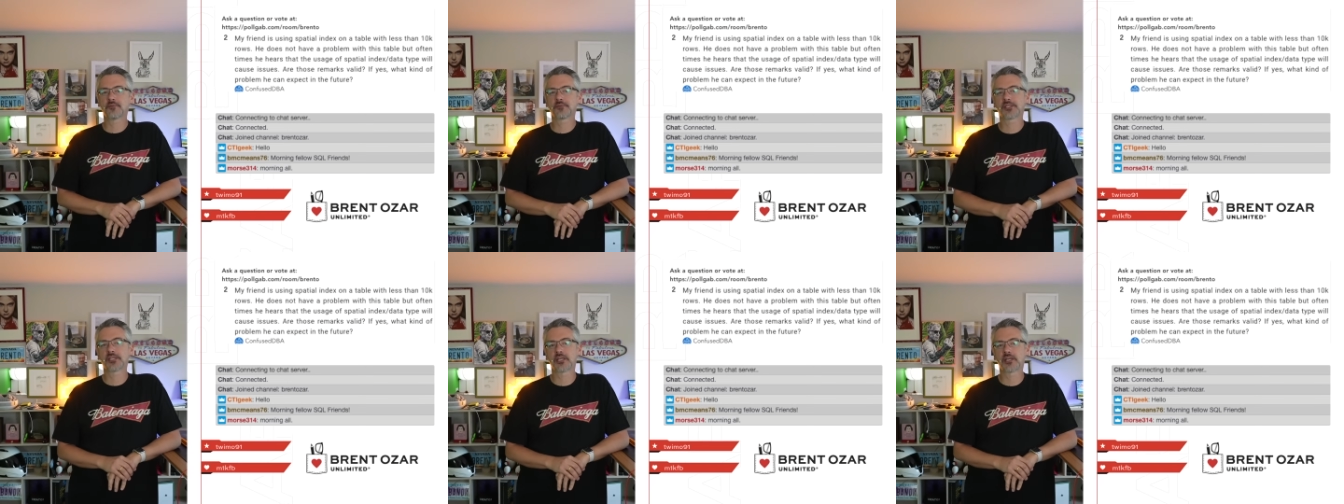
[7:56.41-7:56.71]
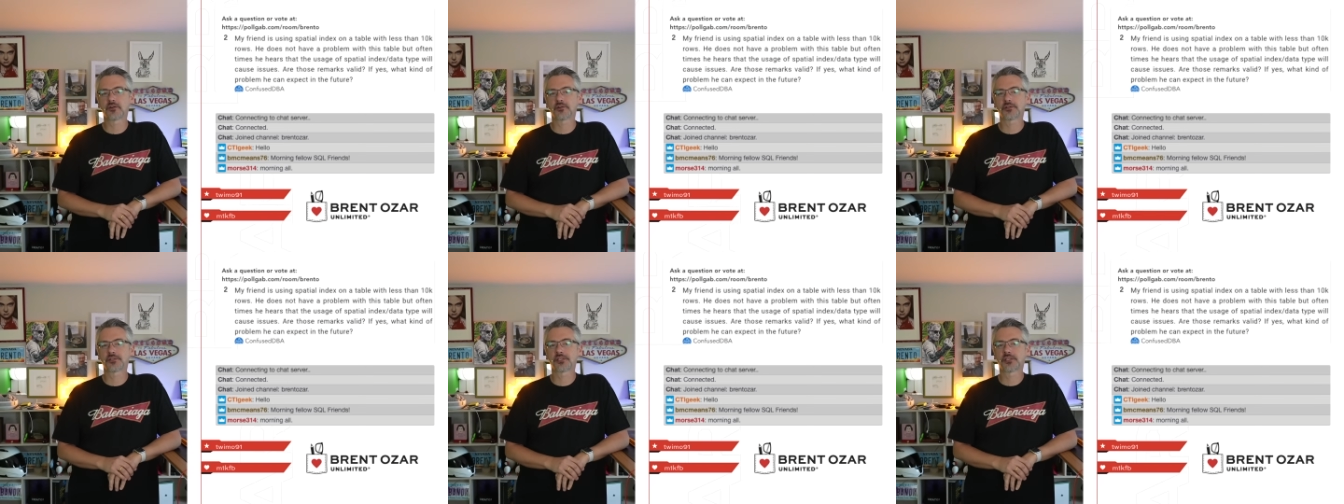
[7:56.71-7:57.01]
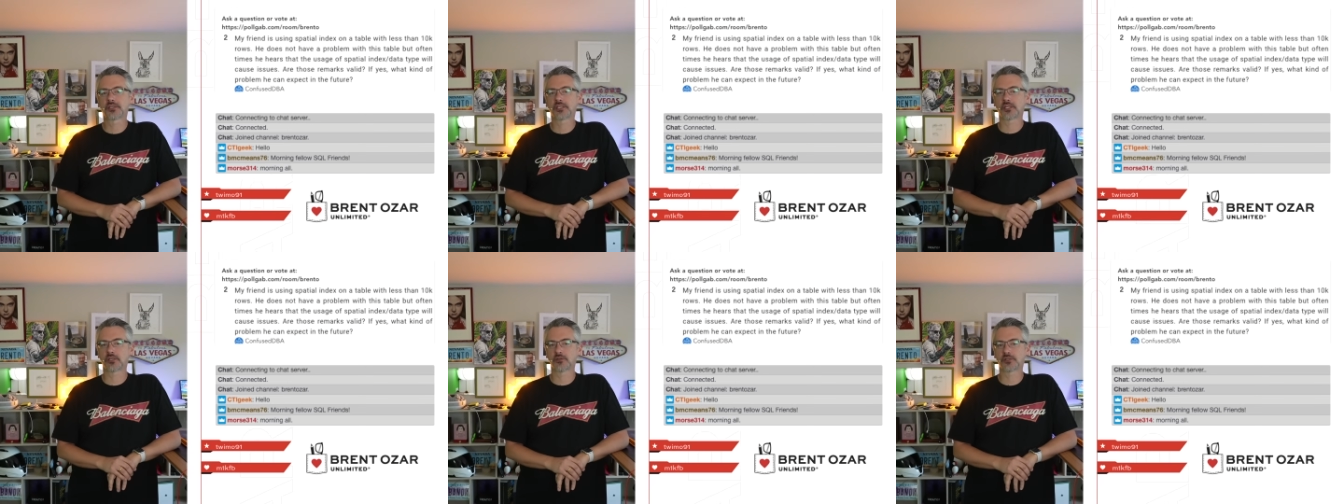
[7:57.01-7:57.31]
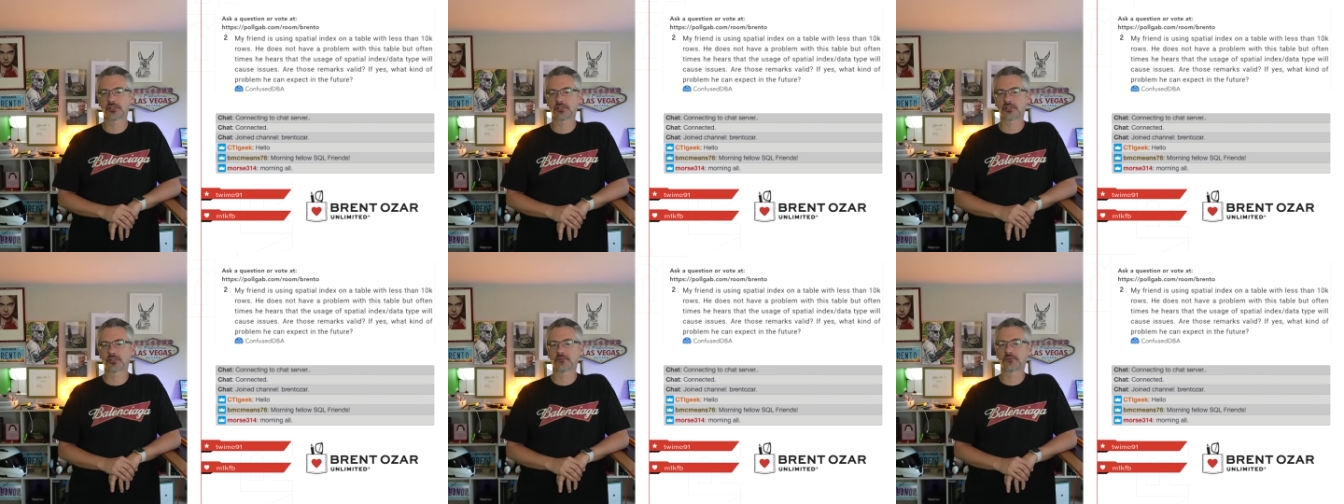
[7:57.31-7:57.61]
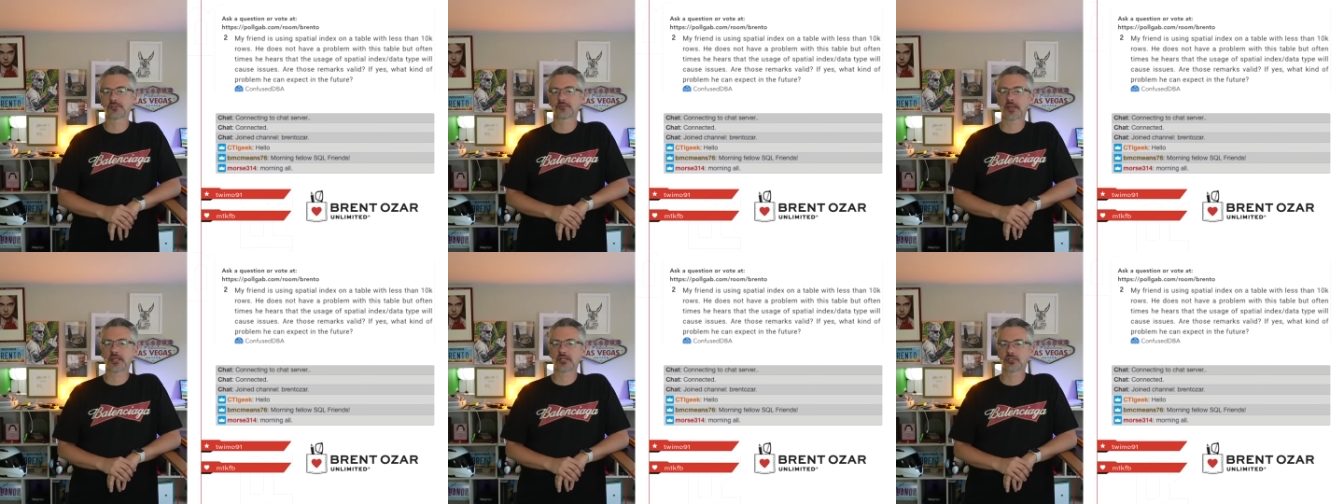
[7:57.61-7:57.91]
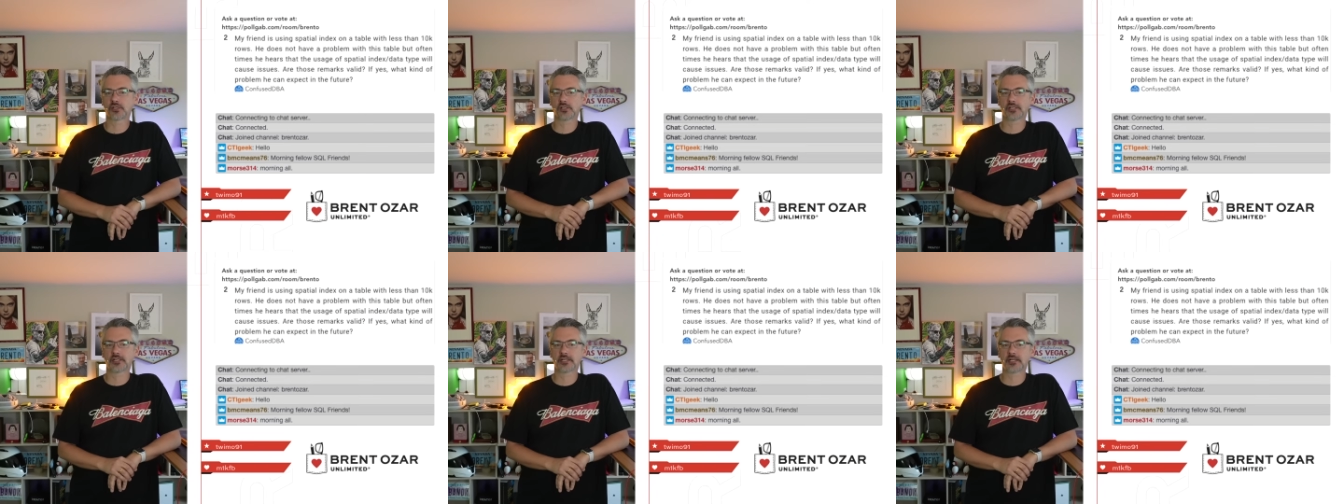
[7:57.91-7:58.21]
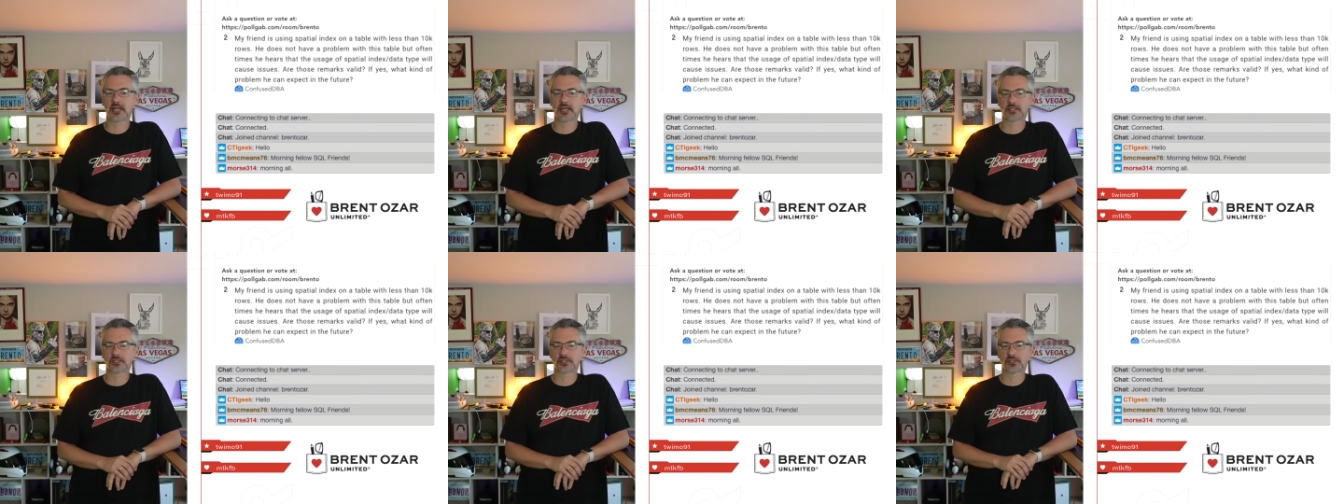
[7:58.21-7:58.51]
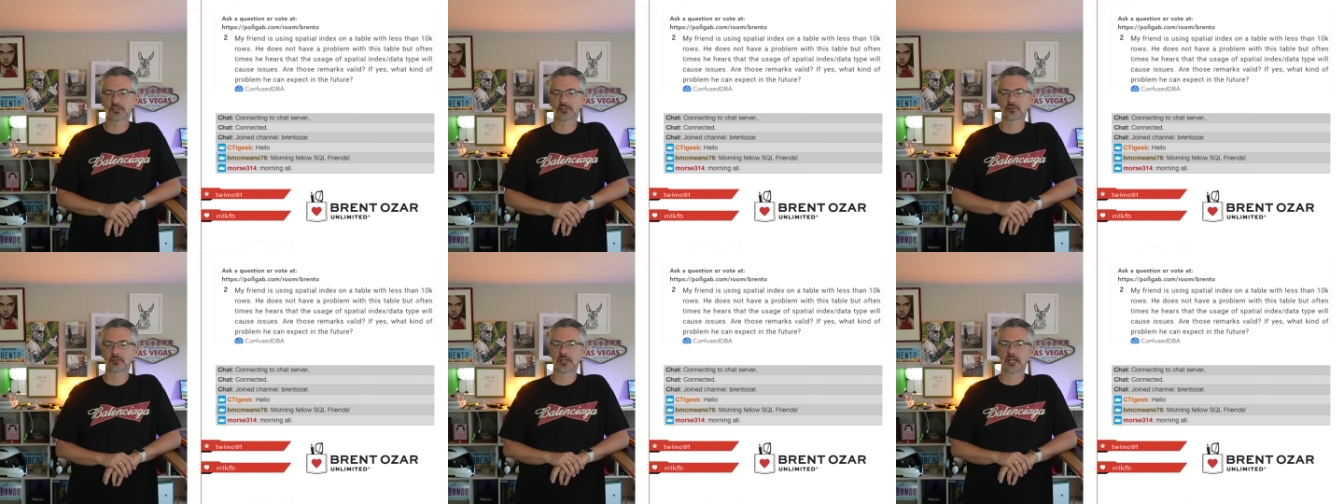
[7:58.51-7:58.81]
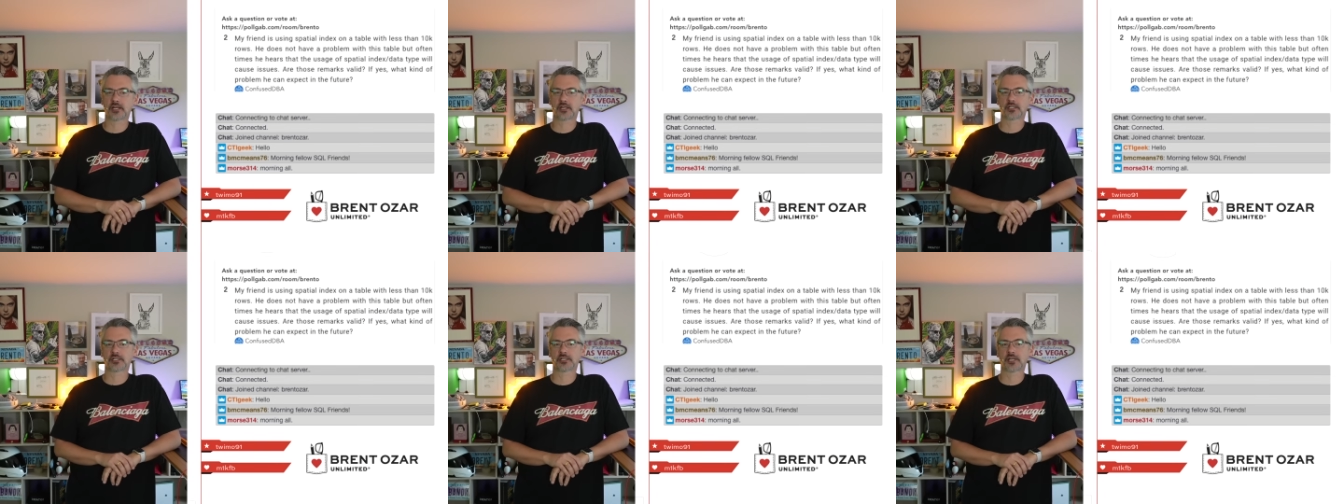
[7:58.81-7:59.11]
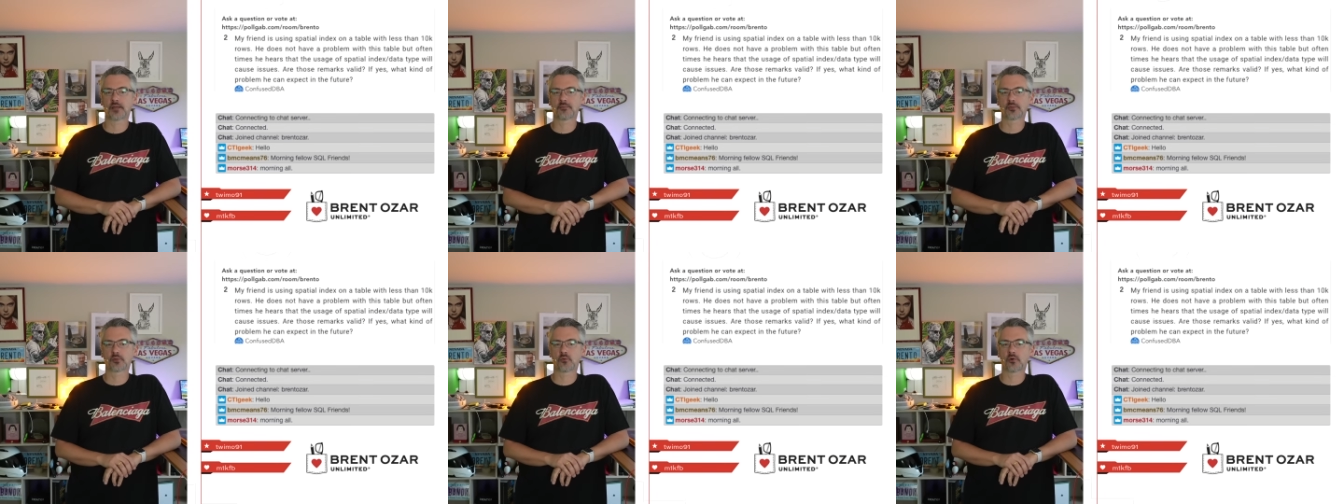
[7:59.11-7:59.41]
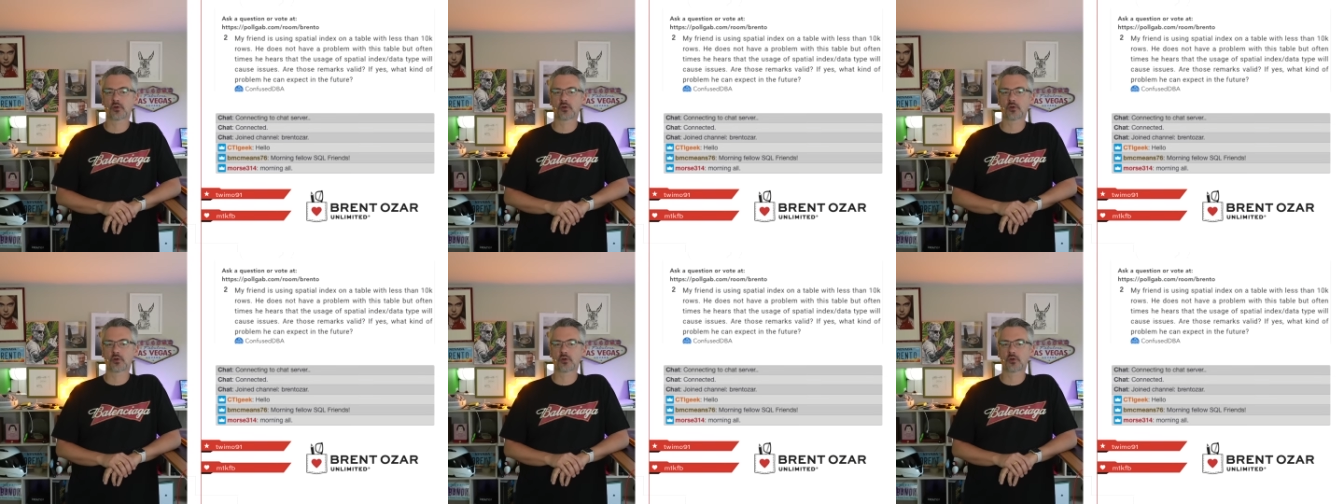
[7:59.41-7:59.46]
he hears that the usage of spatial indexes or data types will